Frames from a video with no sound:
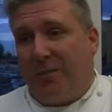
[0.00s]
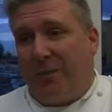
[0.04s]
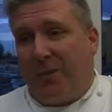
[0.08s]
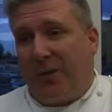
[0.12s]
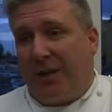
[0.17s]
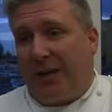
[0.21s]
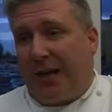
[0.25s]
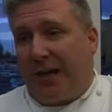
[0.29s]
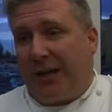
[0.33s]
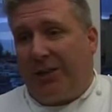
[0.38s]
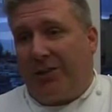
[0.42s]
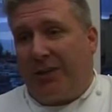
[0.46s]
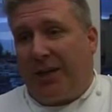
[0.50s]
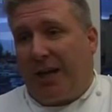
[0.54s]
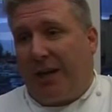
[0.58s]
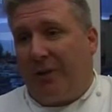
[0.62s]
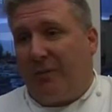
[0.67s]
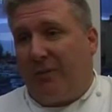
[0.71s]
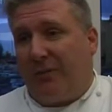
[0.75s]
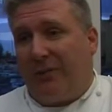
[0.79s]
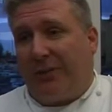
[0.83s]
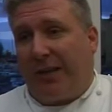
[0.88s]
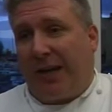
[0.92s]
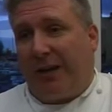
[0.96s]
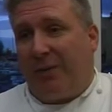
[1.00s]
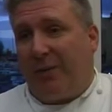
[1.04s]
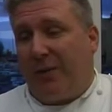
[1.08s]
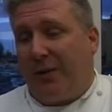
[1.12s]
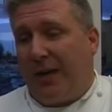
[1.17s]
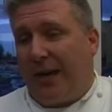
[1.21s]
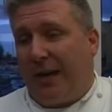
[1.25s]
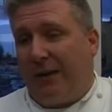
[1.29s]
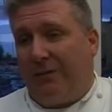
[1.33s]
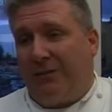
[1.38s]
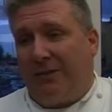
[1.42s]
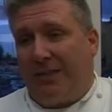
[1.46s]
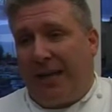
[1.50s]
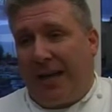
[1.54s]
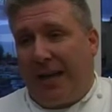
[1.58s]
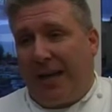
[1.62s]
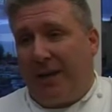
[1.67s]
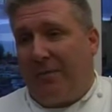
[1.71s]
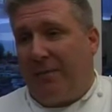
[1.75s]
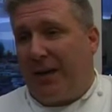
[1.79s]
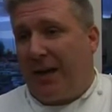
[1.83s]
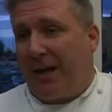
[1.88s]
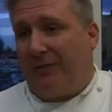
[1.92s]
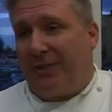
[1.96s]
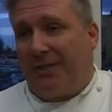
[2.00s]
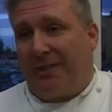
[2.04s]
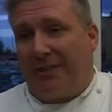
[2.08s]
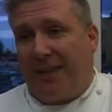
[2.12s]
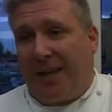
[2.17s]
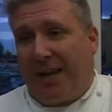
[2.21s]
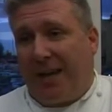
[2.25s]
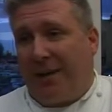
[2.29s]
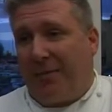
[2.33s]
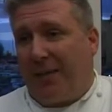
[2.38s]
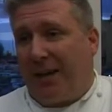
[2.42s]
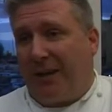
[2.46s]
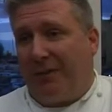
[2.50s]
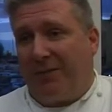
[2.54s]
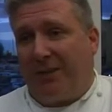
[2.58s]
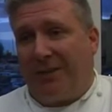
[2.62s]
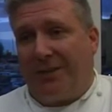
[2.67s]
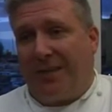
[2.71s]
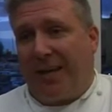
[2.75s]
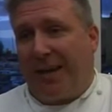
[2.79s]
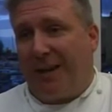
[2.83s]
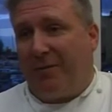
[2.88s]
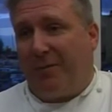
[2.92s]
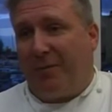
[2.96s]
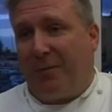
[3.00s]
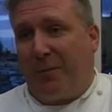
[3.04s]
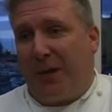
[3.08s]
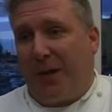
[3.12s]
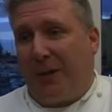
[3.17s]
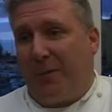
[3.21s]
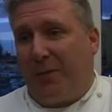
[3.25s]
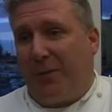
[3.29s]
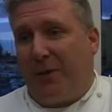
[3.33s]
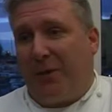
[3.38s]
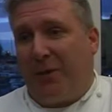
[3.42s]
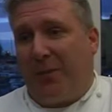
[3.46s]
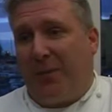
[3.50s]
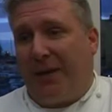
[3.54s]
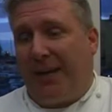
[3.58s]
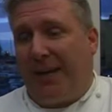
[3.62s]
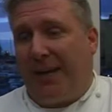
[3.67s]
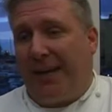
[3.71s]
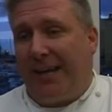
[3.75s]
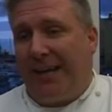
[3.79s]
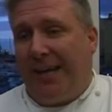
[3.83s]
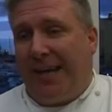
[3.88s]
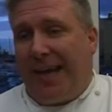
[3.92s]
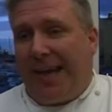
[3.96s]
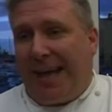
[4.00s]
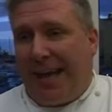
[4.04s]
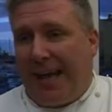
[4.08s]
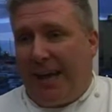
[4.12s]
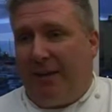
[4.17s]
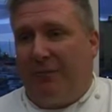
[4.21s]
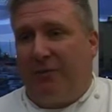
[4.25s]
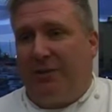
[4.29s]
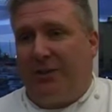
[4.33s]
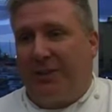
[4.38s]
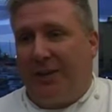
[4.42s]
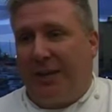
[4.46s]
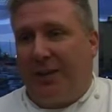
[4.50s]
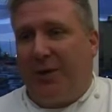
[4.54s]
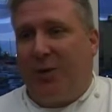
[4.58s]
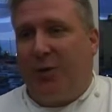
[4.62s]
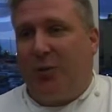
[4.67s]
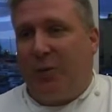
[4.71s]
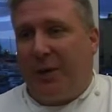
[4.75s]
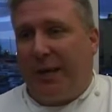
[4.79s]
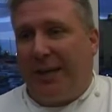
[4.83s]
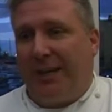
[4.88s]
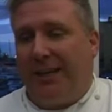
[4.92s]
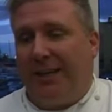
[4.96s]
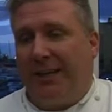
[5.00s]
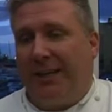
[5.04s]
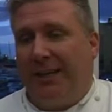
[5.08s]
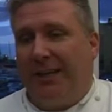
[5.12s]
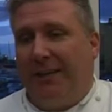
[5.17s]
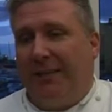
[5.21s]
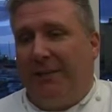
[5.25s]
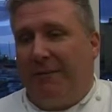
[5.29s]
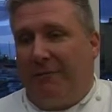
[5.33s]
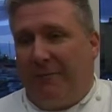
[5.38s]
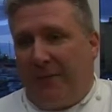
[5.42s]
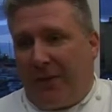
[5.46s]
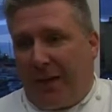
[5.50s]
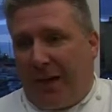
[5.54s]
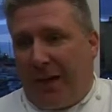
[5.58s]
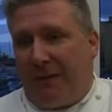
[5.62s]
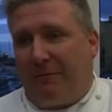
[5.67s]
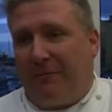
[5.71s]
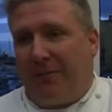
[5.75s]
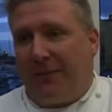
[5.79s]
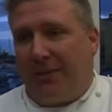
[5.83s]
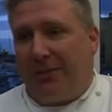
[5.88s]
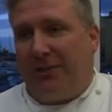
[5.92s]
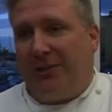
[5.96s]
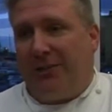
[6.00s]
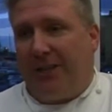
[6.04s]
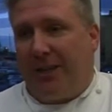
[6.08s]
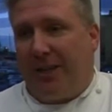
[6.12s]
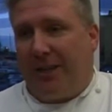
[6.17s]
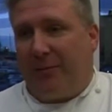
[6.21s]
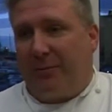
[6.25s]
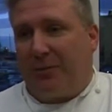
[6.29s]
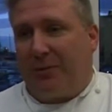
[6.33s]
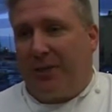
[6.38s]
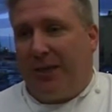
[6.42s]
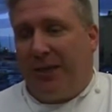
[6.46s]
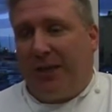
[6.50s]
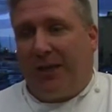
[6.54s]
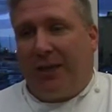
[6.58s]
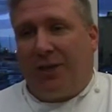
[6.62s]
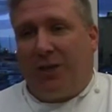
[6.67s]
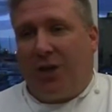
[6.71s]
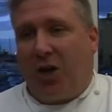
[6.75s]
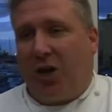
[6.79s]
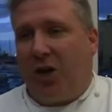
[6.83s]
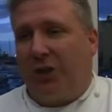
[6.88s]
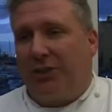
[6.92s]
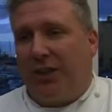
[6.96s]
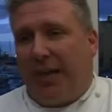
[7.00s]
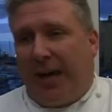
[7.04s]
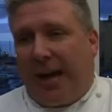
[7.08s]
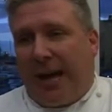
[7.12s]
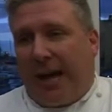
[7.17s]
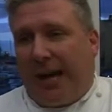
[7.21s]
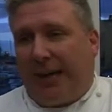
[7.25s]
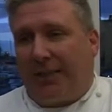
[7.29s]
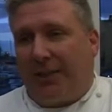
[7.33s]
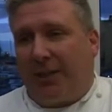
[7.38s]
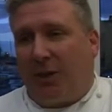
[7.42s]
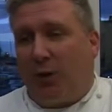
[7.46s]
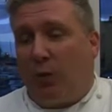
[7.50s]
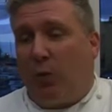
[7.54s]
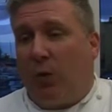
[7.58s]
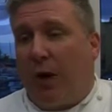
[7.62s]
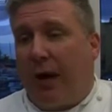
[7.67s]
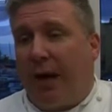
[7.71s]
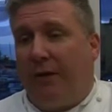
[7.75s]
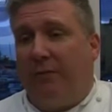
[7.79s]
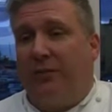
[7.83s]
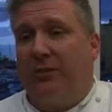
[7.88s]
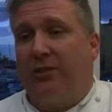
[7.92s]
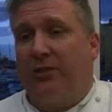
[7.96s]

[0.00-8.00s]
Without a shadow of a doubt, we have table after table after table of people coming in every single week for their fish and chips, cod, haddock, whatever's